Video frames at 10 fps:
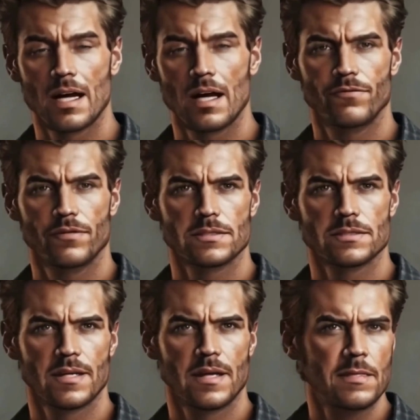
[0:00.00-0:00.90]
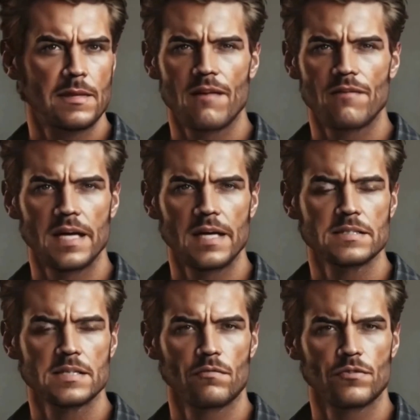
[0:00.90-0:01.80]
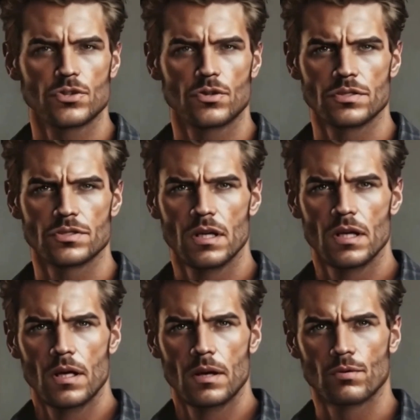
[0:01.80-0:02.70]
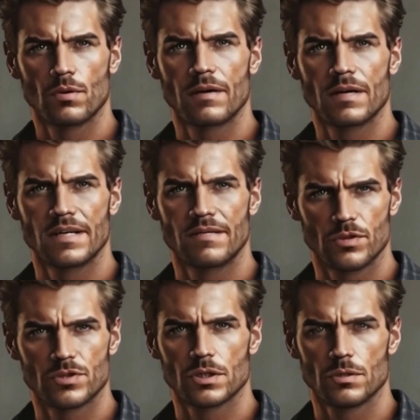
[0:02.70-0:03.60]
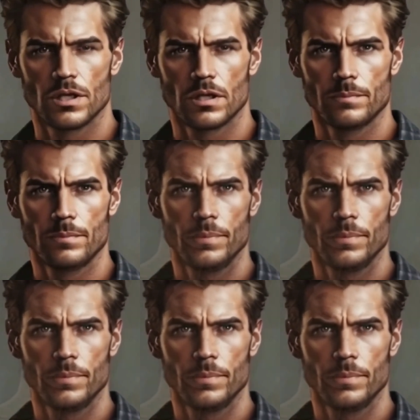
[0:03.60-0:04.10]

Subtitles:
confidence and navigating self-assurance throughout a diverse career.